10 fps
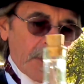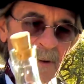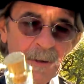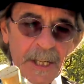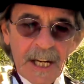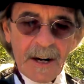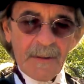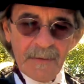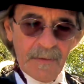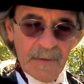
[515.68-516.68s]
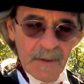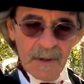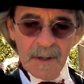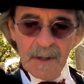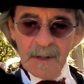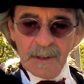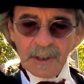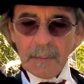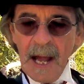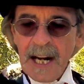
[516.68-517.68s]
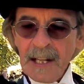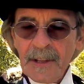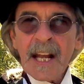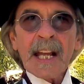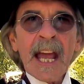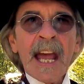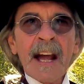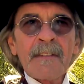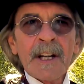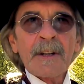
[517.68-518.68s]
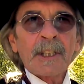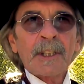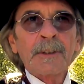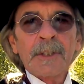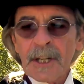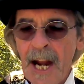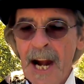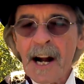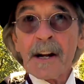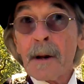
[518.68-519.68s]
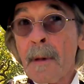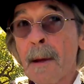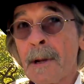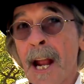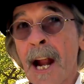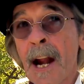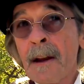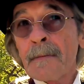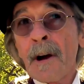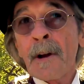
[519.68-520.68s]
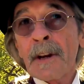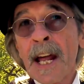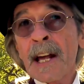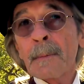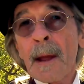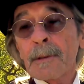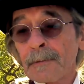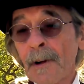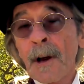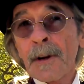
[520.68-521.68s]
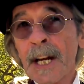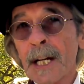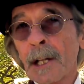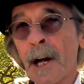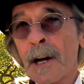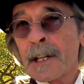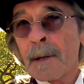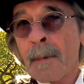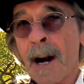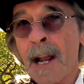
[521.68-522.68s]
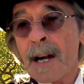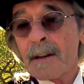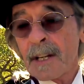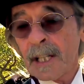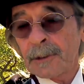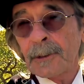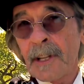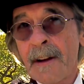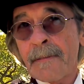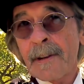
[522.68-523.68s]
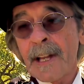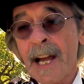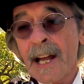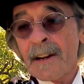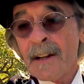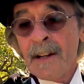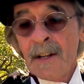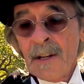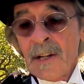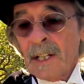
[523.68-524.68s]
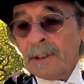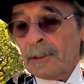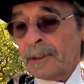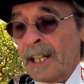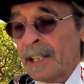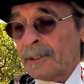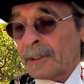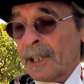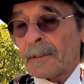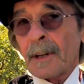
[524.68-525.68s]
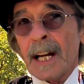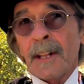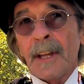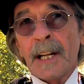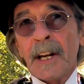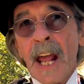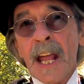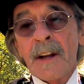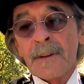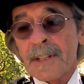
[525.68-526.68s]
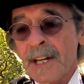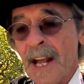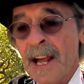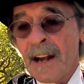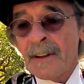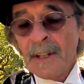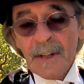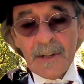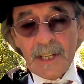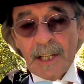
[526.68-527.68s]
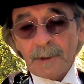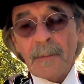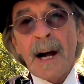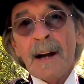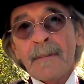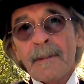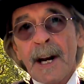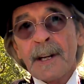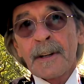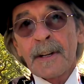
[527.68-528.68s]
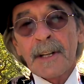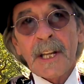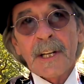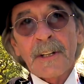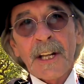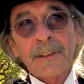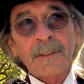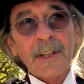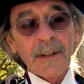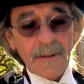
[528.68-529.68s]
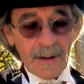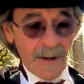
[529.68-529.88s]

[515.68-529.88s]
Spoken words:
stuff will cure just about anything you have. You know, you losing your hair, you know, maybe your hair ain't falling out, maybe it's falling in, clogging your brain. Good stuff for that. As it says, it's good for anything that ails, you know, as my friend can attest to.